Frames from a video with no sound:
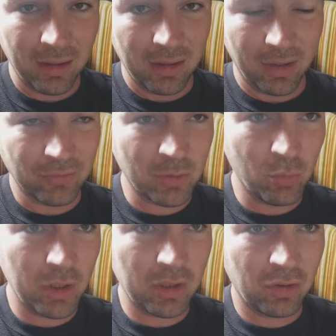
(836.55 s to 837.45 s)
If
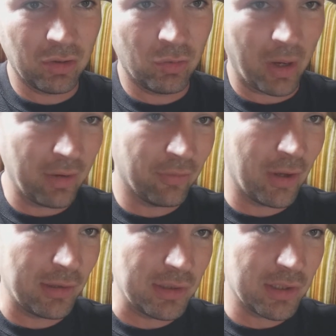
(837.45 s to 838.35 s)
someone
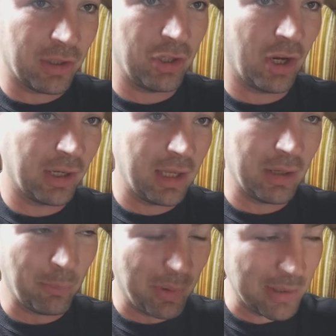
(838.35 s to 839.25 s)
grandfathers a young kid a
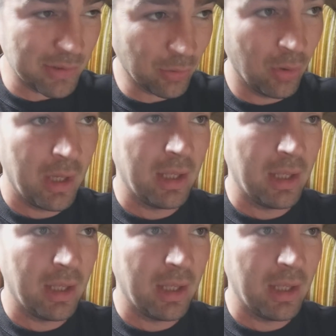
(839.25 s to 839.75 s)
pistol,